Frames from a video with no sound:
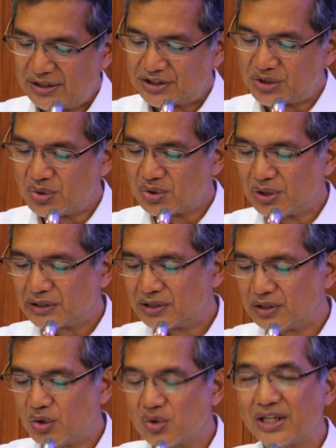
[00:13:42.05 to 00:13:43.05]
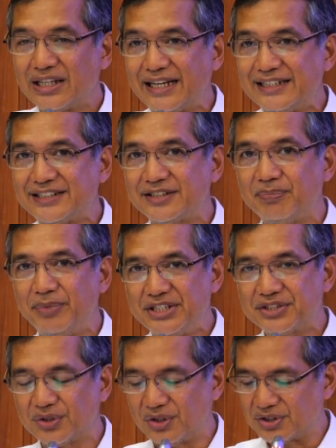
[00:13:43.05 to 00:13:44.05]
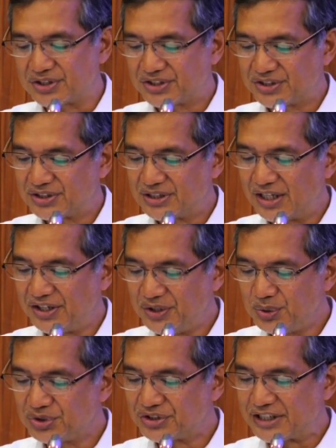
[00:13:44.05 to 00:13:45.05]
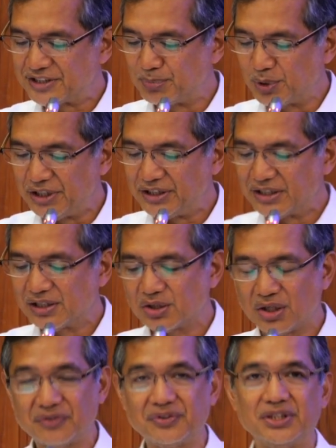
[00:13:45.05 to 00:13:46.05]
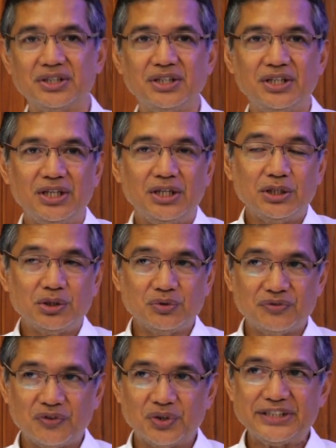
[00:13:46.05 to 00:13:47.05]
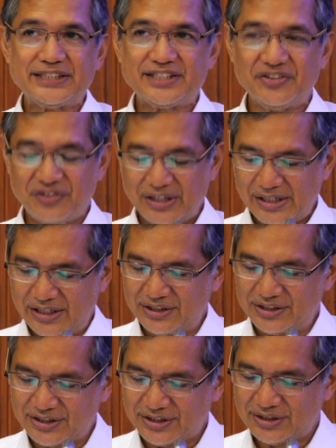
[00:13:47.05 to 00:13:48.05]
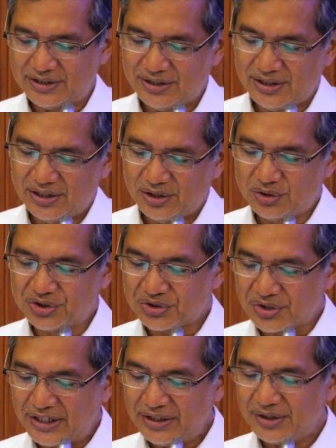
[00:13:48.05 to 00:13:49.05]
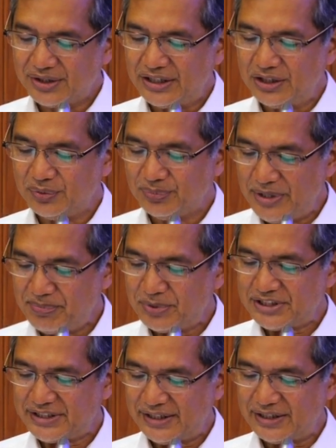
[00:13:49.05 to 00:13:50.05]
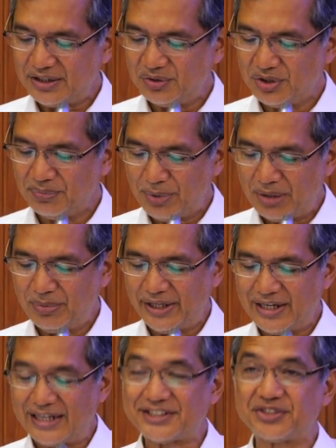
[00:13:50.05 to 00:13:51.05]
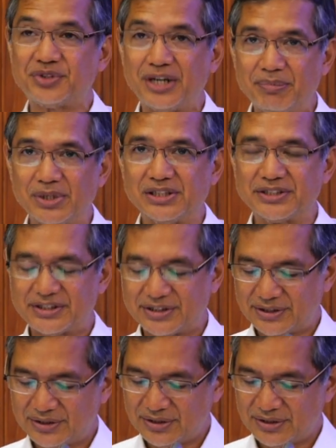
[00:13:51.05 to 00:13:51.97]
So-called localized peace talks are used as political cover to force civilians to surrender and be presented to the public as rebels.